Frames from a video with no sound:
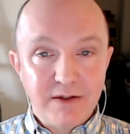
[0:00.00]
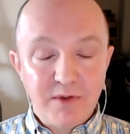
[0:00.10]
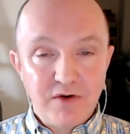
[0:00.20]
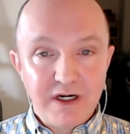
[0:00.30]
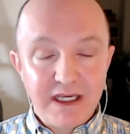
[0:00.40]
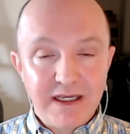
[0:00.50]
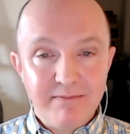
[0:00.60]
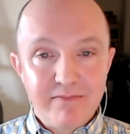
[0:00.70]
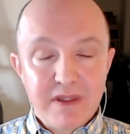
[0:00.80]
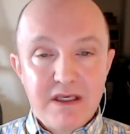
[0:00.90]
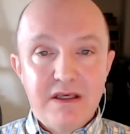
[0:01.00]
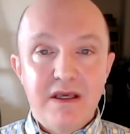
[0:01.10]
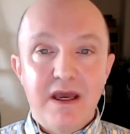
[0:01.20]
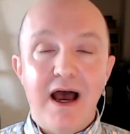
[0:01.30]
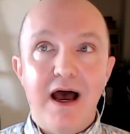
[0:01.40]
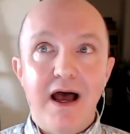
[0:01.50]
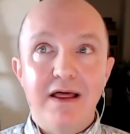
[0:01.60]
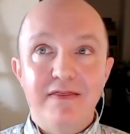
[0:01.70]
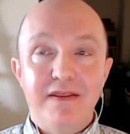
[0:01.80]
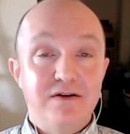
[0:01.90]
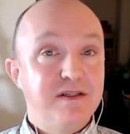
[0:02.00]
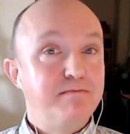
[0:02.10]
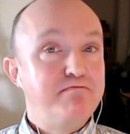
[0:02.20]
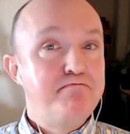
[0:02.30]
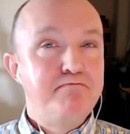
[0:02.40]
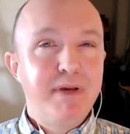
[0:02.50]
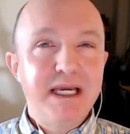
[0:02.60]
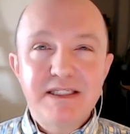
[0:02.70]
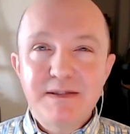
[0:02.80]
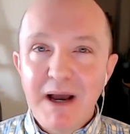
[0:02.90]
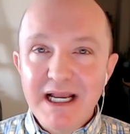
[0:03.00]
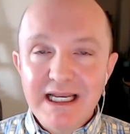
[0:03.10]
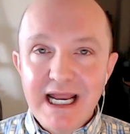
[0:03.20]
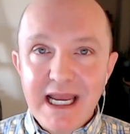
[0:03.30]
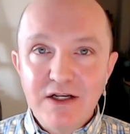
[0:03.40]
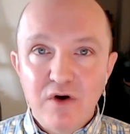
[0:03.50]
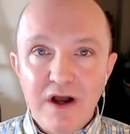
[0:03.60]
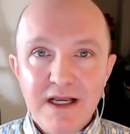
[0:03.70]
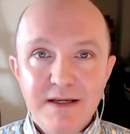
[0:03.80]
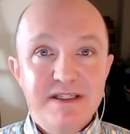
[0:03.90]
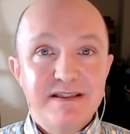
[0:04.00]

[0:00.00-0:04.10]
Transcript: community. Uh, there's a big spike in hate crimes.